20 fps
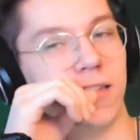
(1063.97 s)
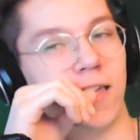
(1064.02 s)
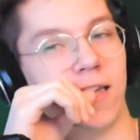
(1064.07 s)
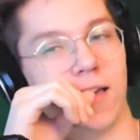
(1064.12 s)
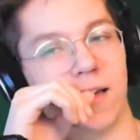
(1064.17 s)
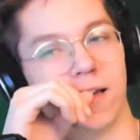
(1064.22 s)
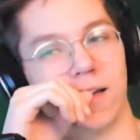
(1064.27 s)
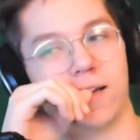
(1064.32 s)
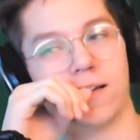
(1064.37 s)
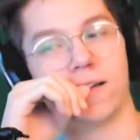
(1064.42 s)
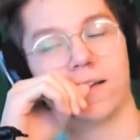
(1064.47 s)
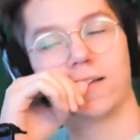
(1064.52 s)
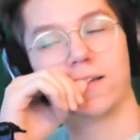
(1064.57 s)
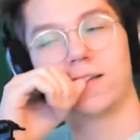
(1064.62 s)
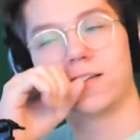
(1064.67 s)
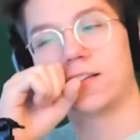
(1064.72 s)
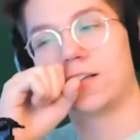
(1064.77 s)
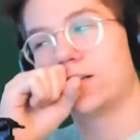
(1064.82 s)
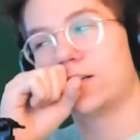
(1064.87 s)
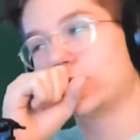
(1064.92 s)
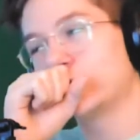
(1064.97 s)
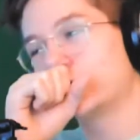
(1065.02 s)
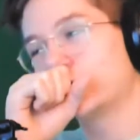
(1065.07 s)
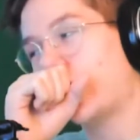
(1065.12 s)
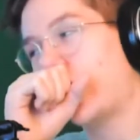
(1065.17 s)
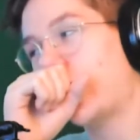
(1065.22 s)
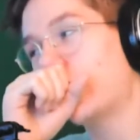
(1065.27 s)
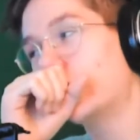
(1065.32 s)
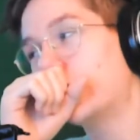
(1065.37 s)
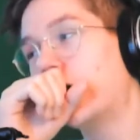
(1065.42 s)
Yeah. So
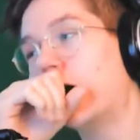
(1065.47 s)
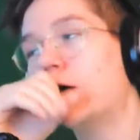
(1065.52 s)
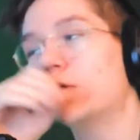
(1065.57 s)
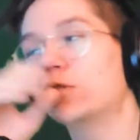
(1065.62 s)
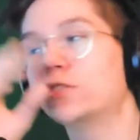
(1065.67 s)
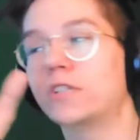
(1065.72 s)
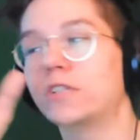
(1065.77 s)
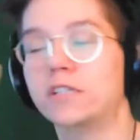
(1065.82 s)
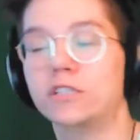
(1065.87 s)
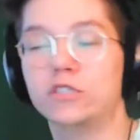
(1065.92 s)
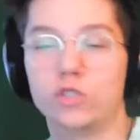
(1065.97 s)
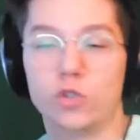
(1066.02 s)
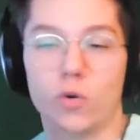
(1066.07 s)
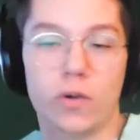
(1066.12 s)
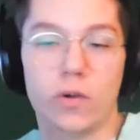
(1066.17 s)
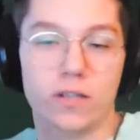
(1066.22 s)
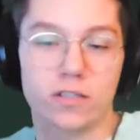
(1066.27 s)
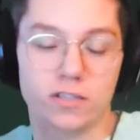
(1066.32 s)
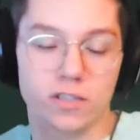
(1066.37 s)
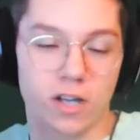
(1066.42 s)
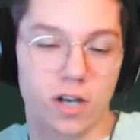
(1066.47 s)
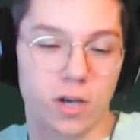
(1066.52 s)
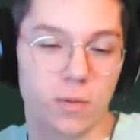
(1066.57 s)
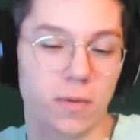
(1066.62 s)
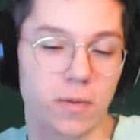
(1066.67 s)
I was enjoying some,